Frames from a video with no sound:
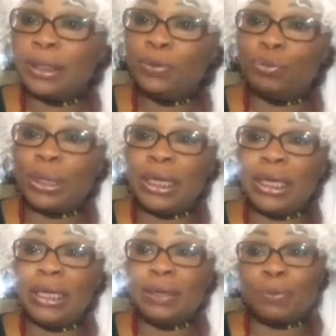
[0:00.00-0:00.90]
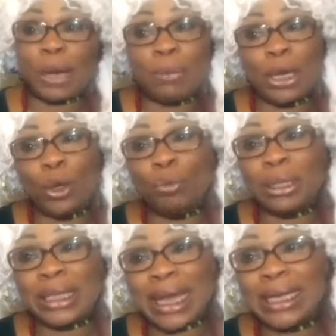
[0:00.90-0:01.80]
it will be probably going to
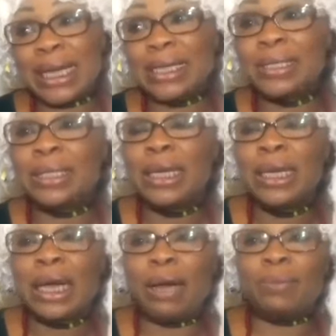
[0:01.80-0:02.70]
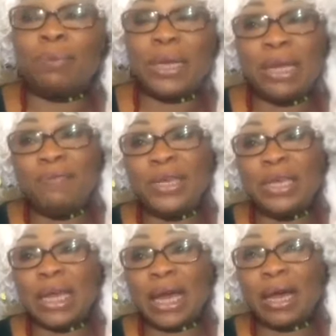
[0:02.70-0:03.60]
be 10 days. I believe
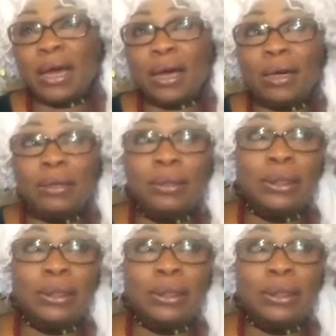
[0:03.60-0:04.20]
the